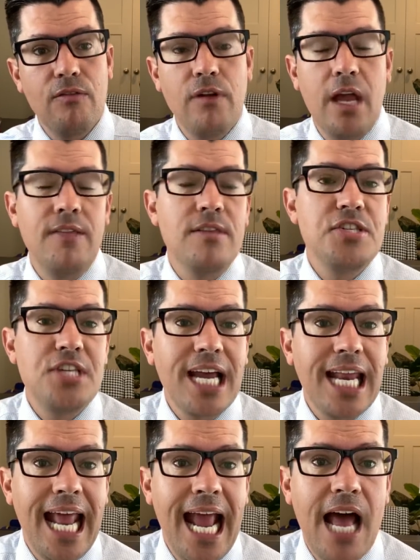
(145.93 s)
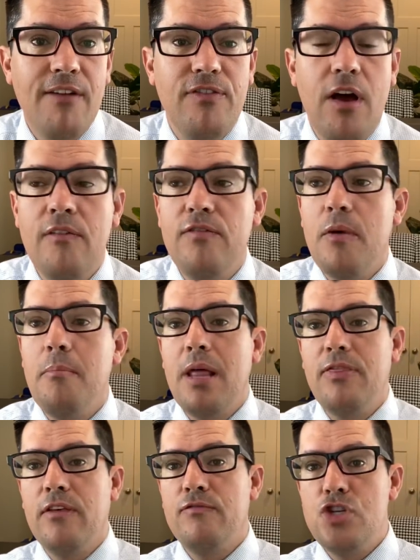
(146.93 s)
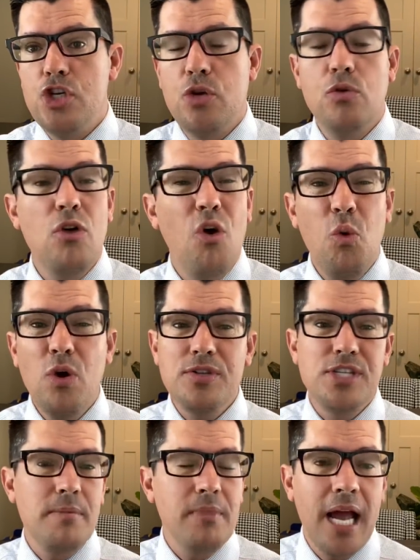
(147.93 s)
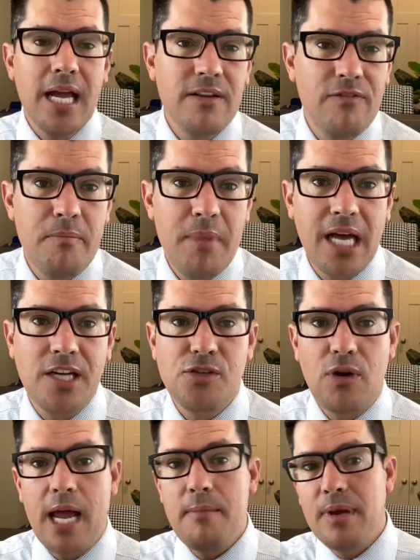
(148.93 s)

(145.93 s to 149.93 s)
in the second half of the month of June, or some kind of a mix, right?